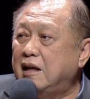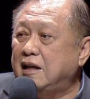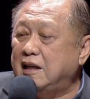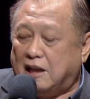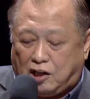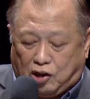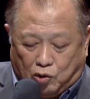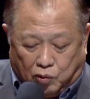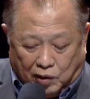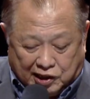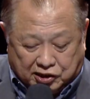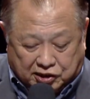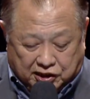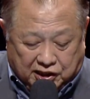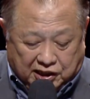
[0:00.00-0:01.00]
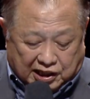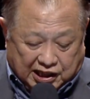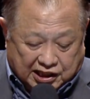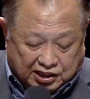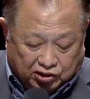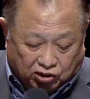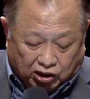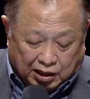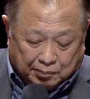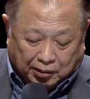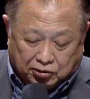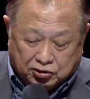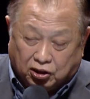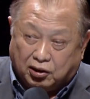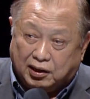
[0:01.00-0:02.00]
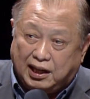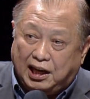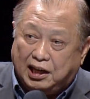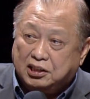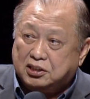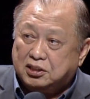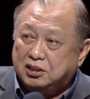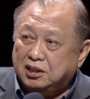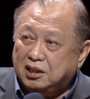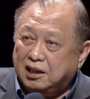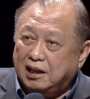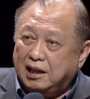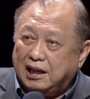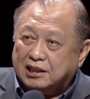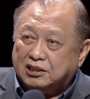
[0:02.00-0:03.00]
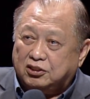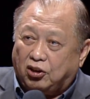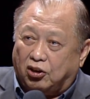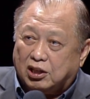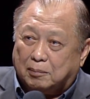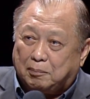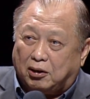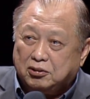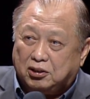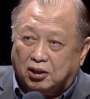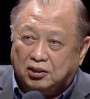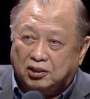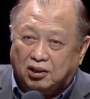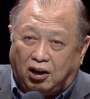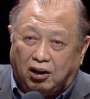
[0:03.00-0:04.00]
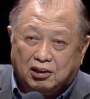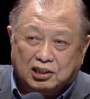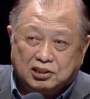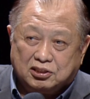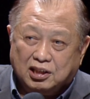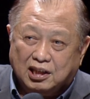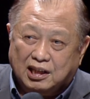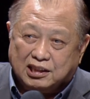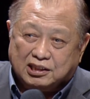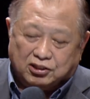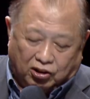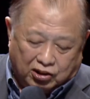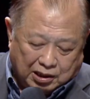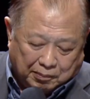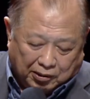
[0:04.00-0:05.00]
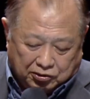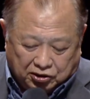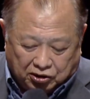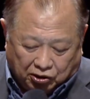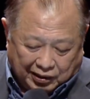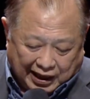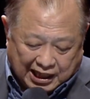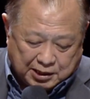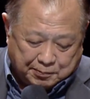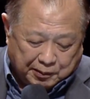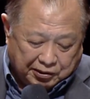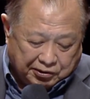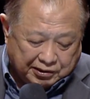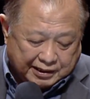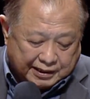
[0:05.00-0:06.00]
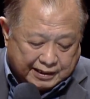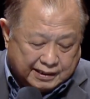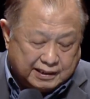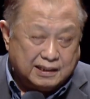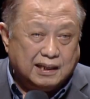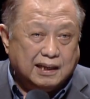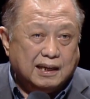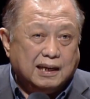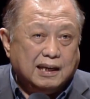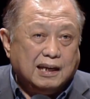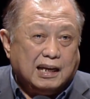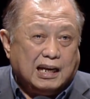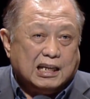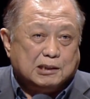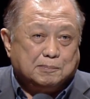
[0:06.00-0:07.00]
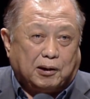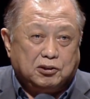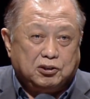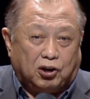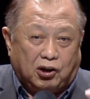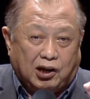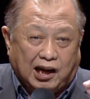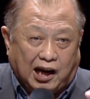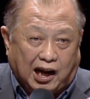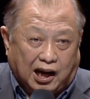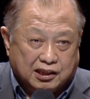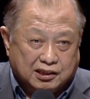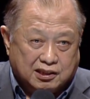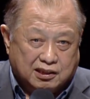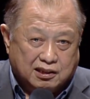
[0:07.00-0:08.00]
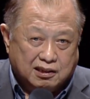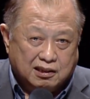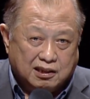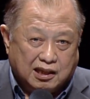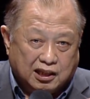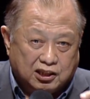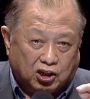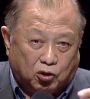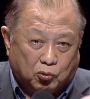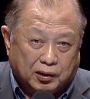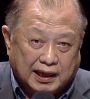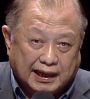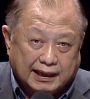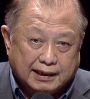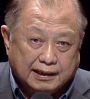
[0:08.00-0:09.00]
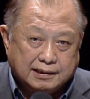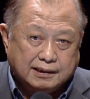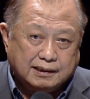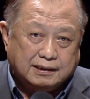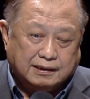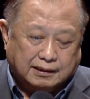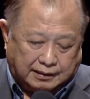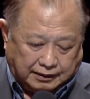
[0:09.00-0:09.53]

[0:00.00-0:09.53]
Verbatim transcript: the question is not about your age, it's not about your knowledge, it's not about your experience. It is about your heart and your willingness.